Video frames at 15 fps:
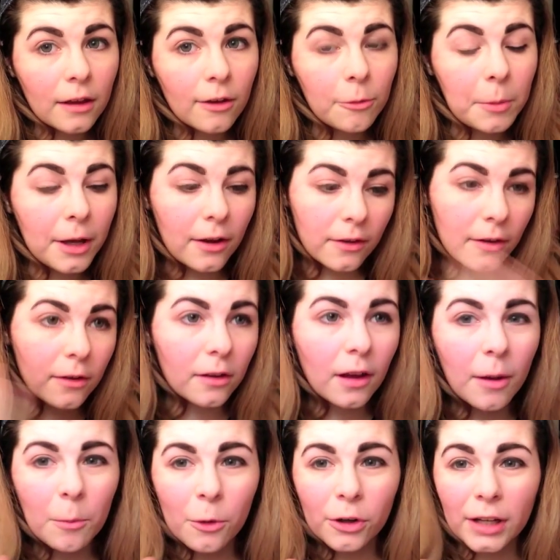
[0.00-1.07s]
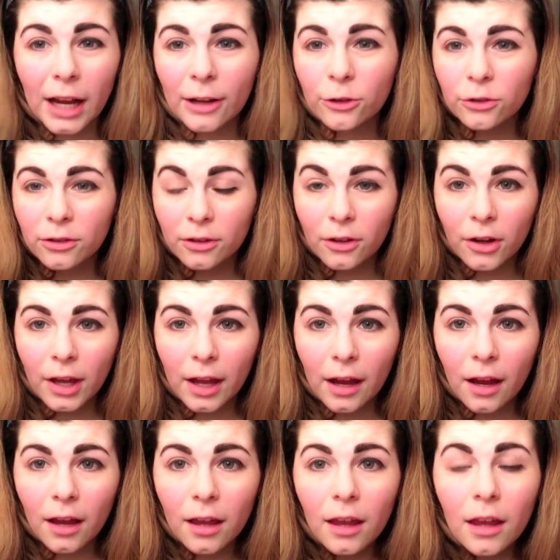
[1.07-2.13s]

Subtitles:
this because it's a lot more natural looking,